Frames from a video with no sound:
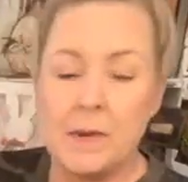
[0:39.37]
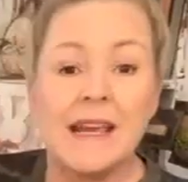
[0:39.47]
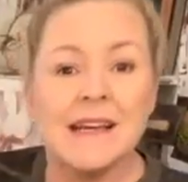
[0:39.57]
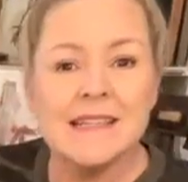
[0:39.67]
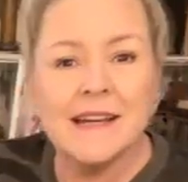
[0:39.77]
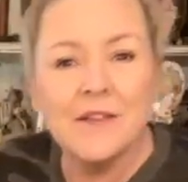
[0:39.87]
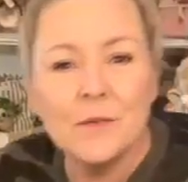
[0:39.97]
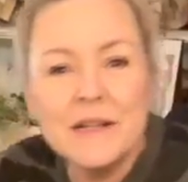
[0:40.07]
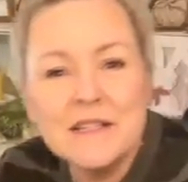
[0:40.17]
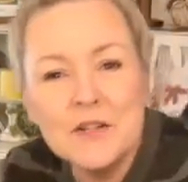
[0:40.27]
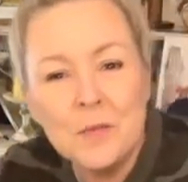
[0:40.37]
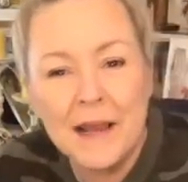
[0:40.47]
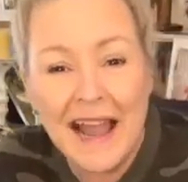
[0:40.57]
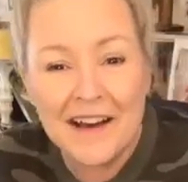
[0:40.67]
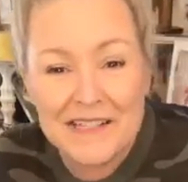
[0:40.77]
one because the other one's too
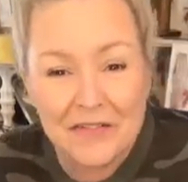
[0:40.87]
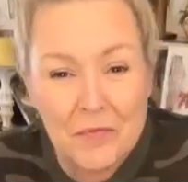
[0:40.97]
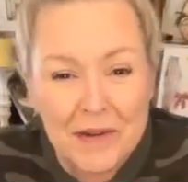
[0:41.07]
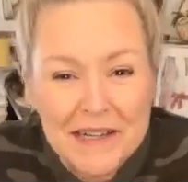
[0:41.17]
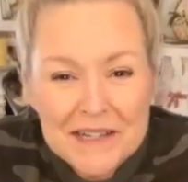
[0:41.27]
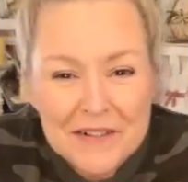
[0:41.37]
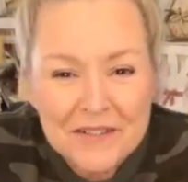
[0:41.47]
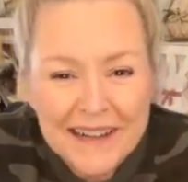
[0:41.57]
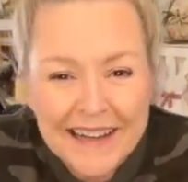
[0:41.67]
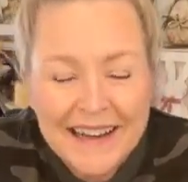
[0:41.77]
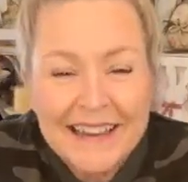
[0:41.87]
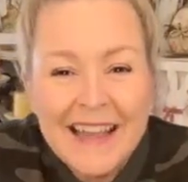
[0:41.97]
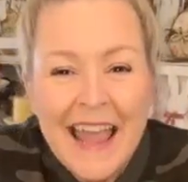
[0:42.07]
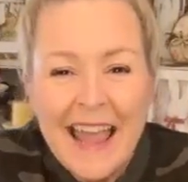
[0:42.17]
big. How's everybody doing?